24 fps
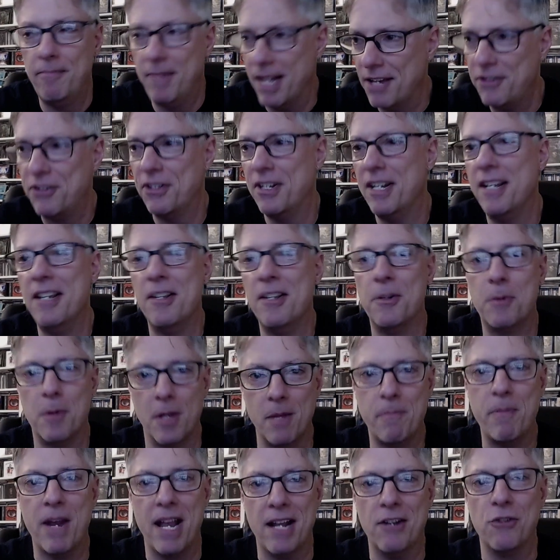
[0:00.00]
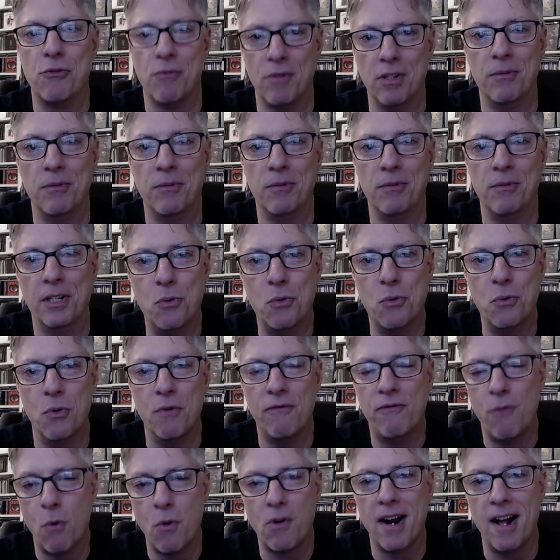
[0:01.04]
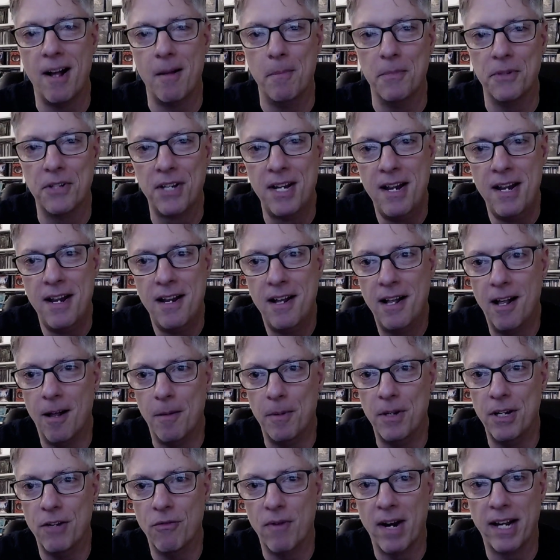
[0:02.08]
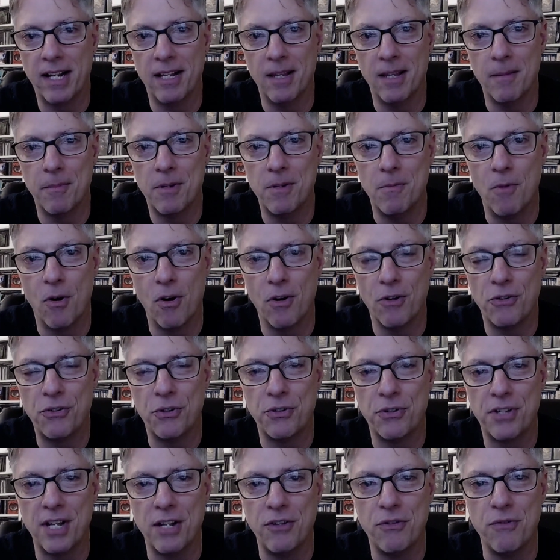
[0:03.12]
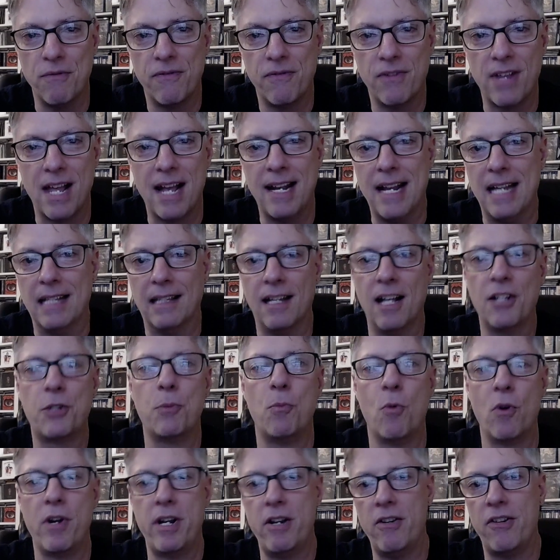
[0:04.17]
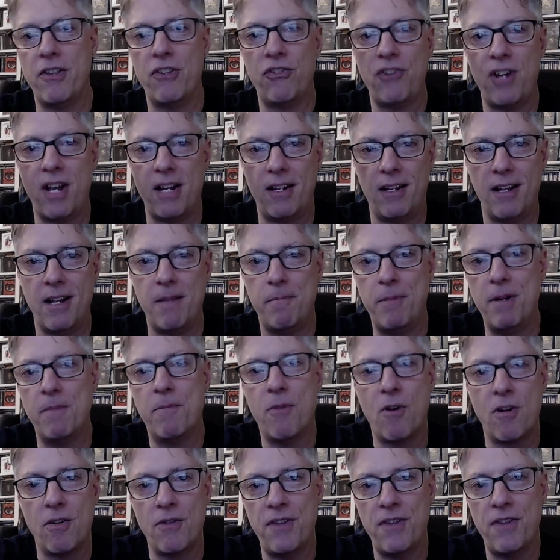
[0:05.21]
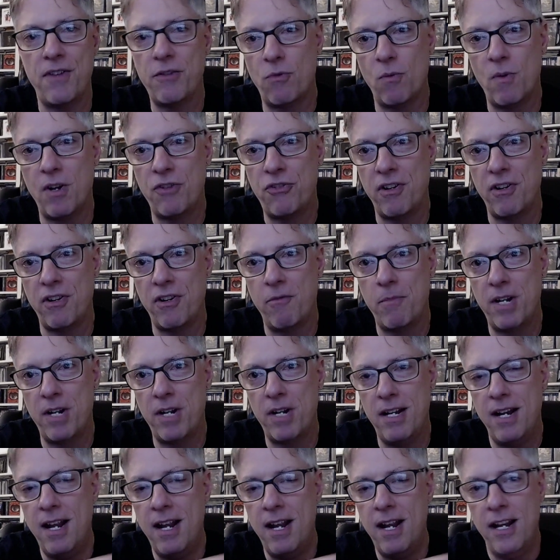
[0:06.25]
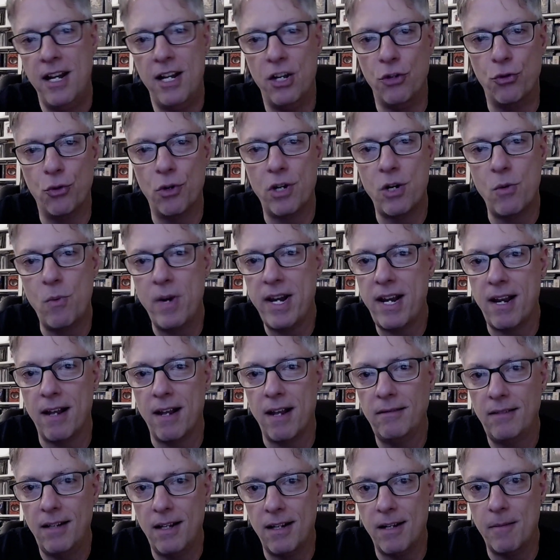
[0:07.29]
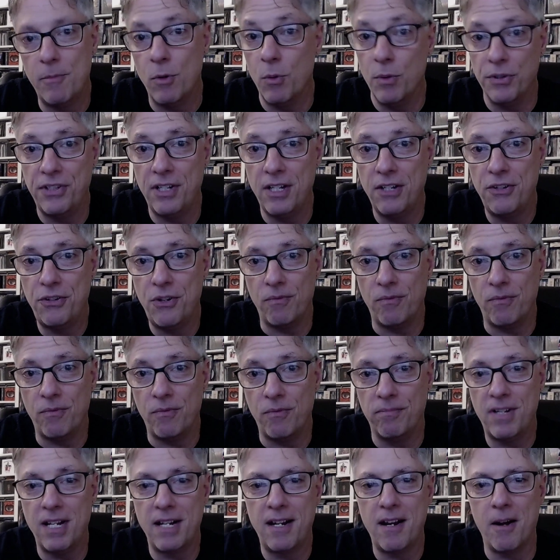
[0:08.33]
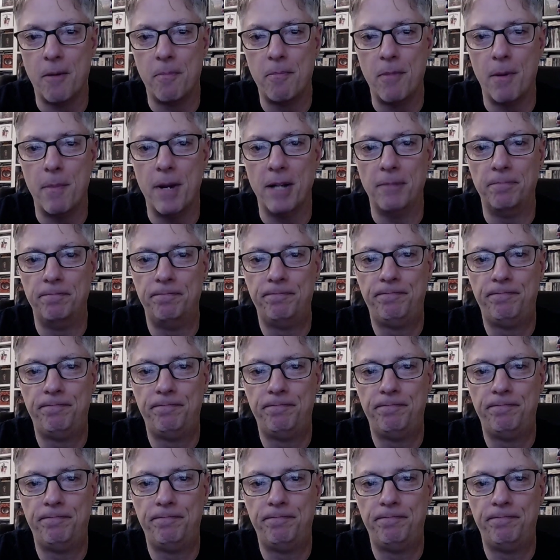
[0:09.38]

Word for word: Yes, it is. The band is really, really cool. 4 albums. I'll be ranking them tomorrow, so stay tuned for that. And lots more here on the channel. I am Pete Pardo. Thanks for watching, everybody. Enjoy your weekend, but we'll see you soon. Take care. Bye-bye.